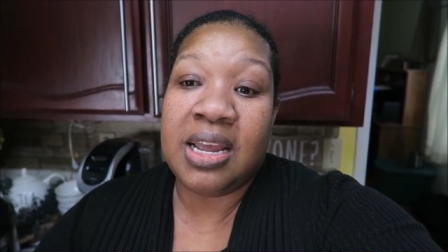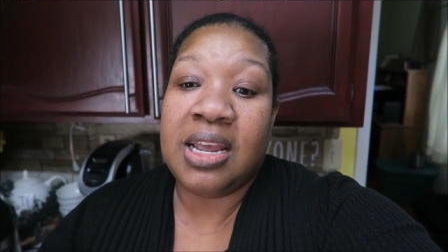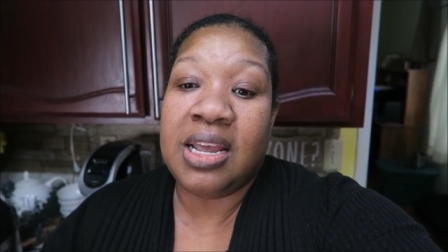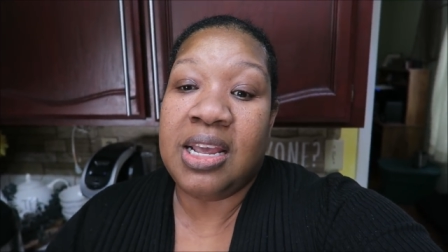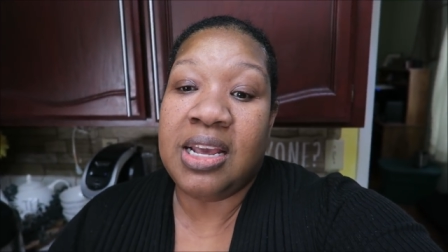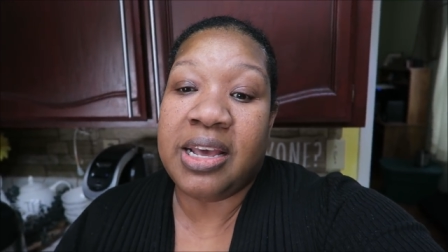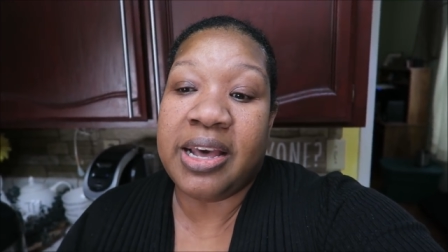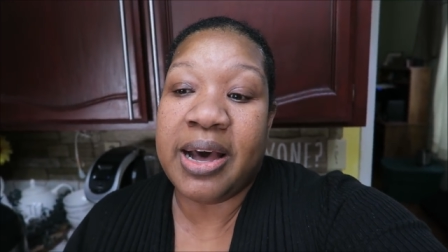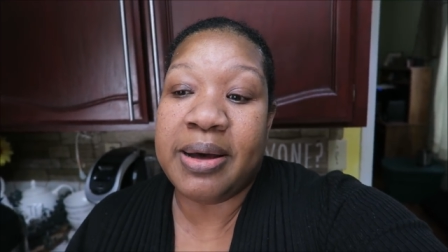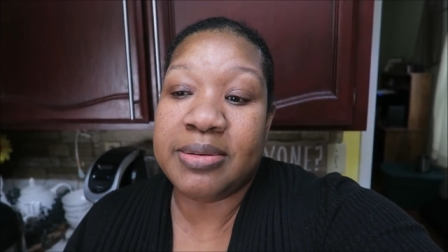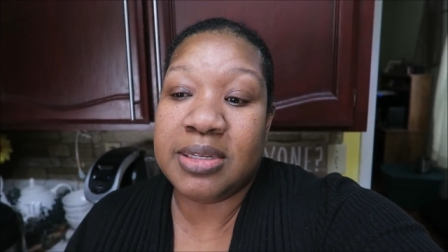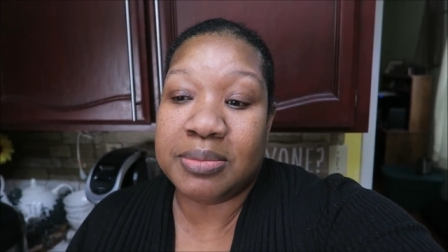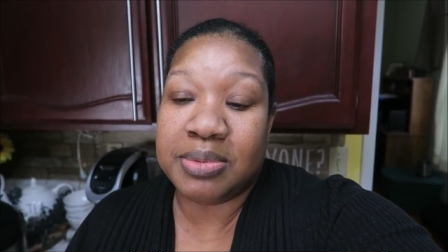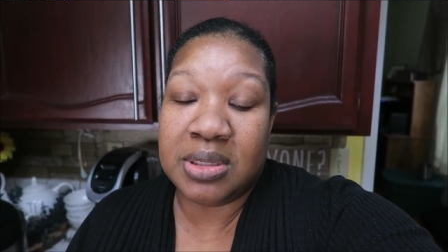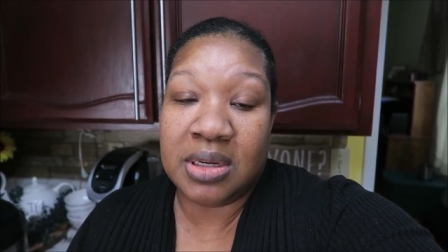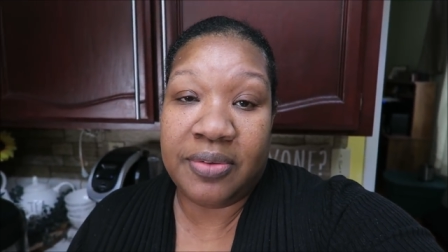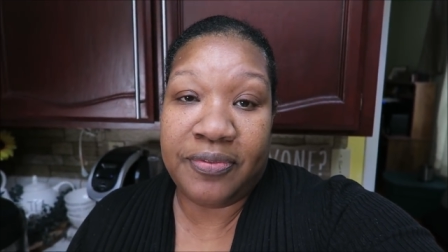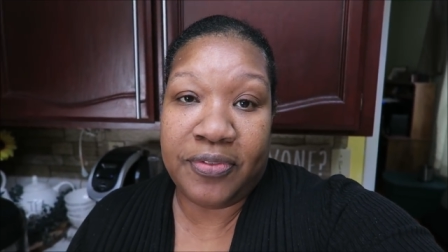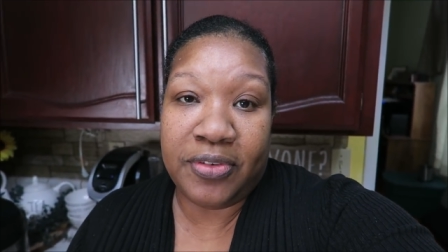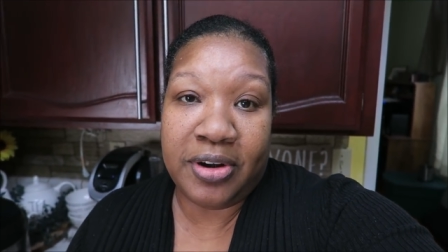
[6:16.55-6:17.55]
He comes up
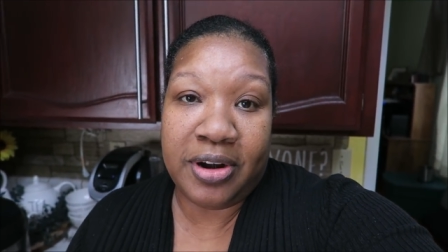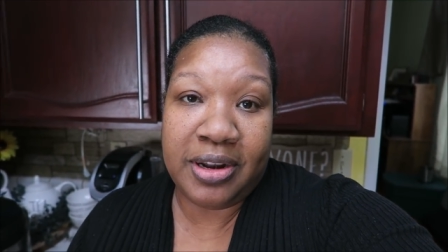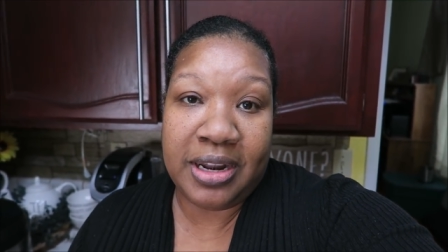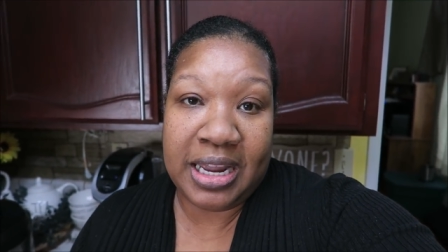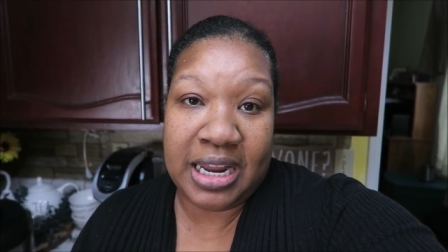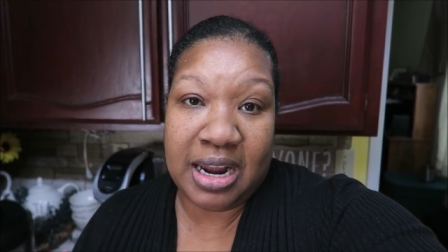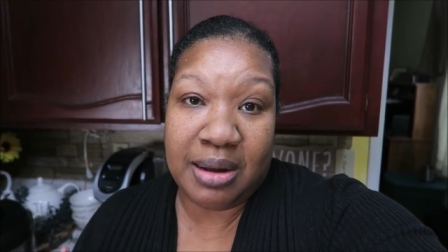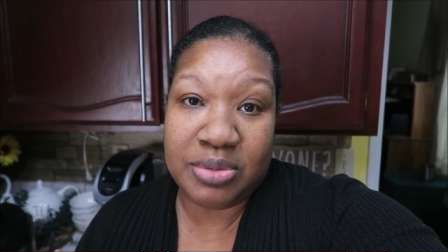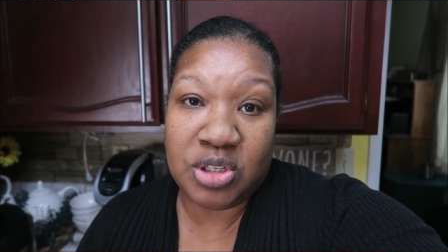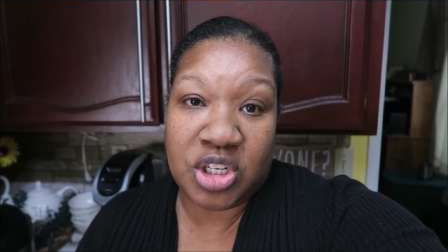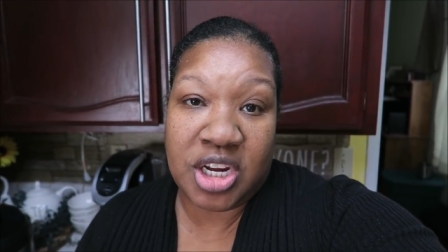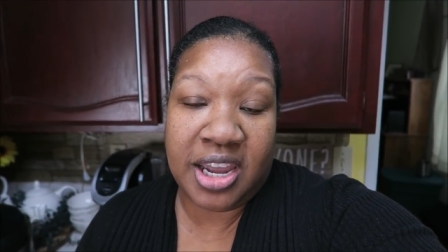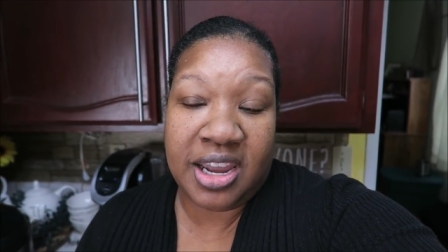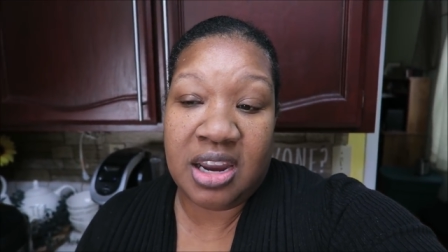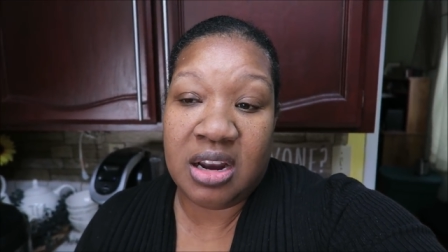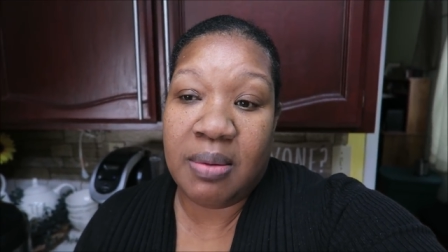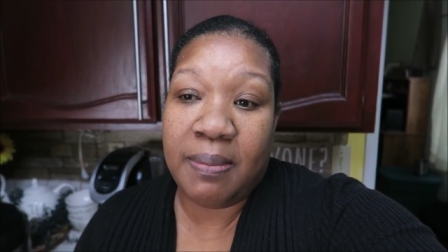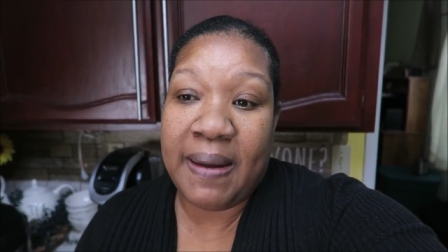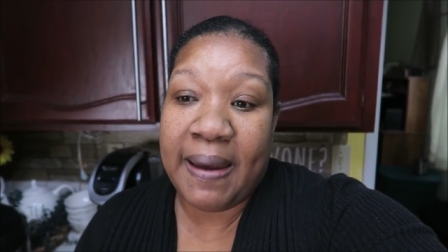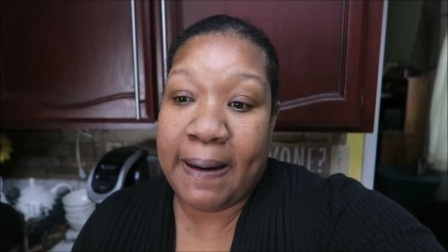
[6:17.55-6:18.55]
to the front and I'm
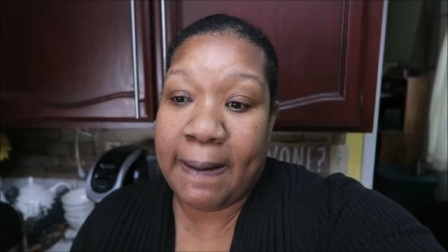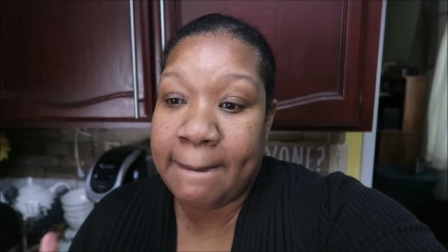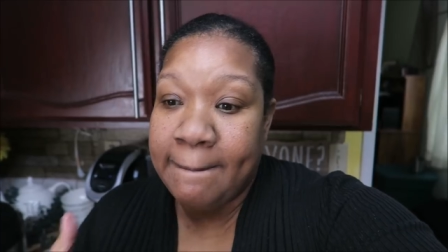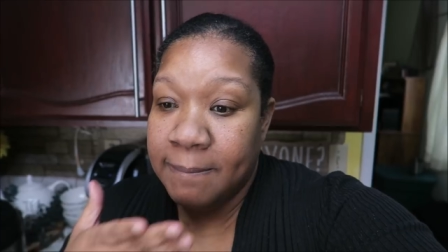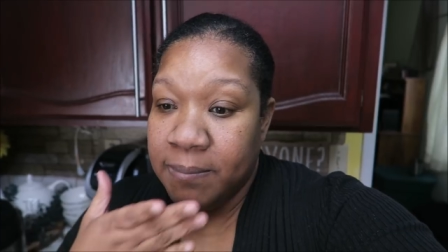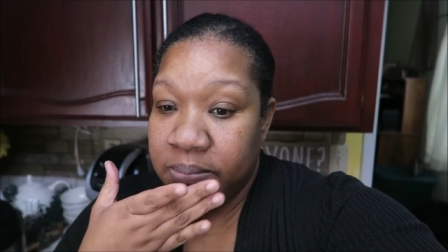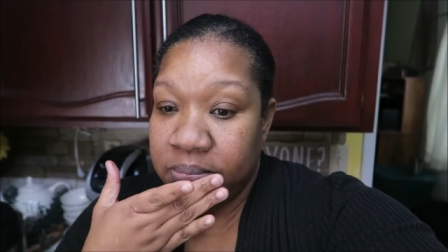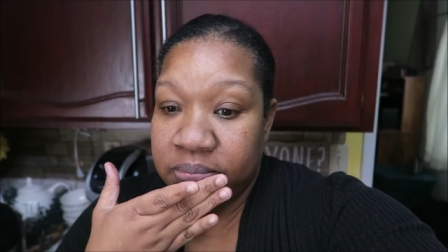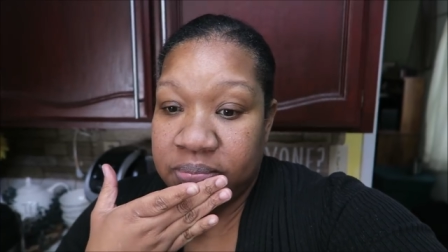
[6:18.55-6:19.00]
checking him out.